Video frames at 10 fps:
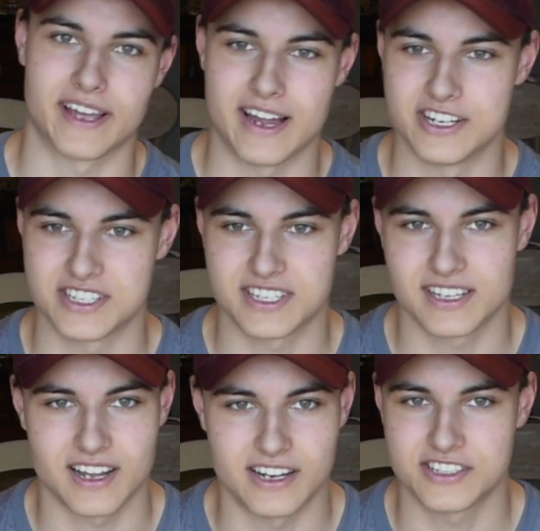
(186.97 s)
like, I
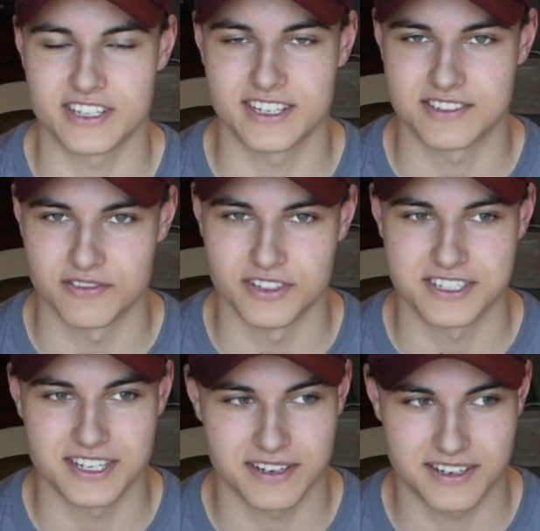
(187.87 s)
just think it's a really
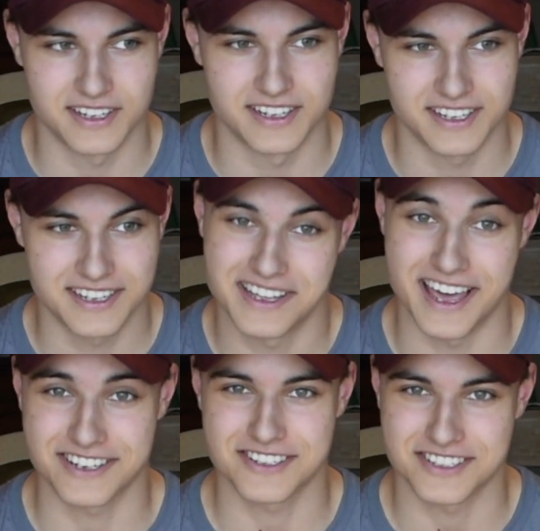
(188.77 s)
sick
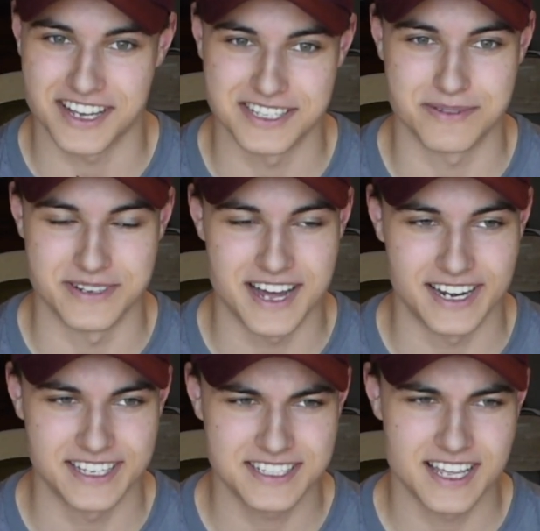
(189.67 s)
exercise, to be
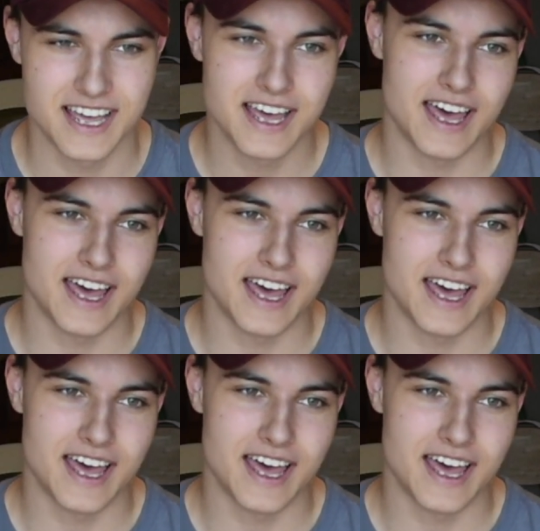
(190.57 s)
honest.